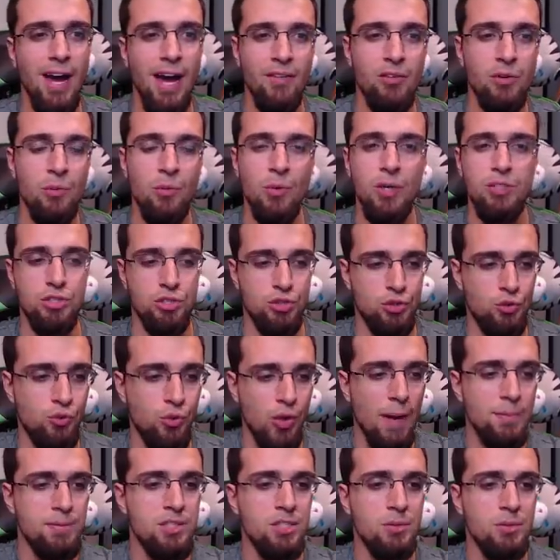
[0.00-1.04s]
everyone just
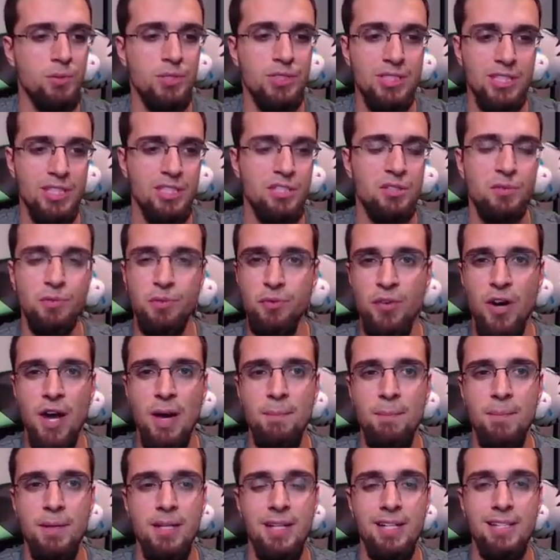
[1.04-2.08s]
grabs someone's sister for
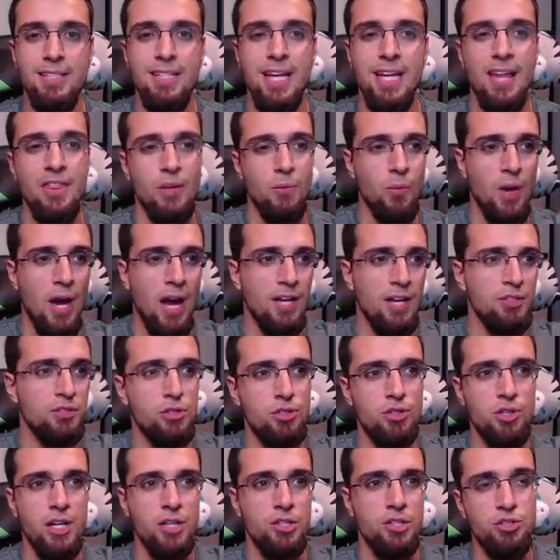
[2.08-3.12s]
five minutes, and then as
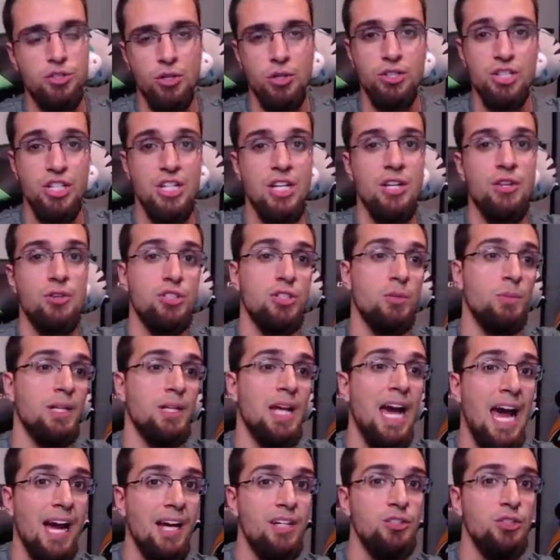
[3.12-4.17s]
you're trying to search, either someone
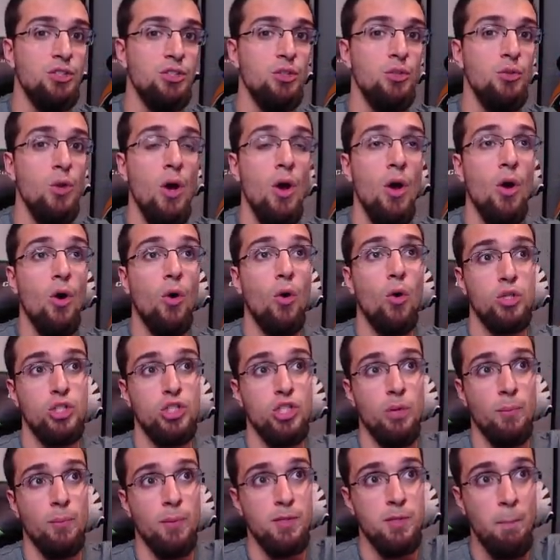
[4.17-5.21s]
has you or
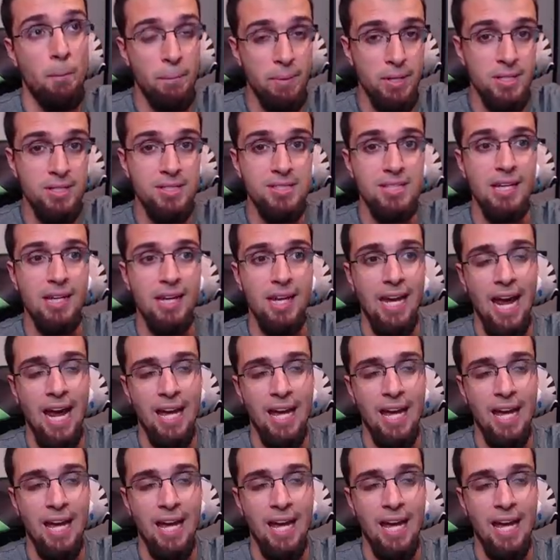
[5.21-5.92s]
someone's busy,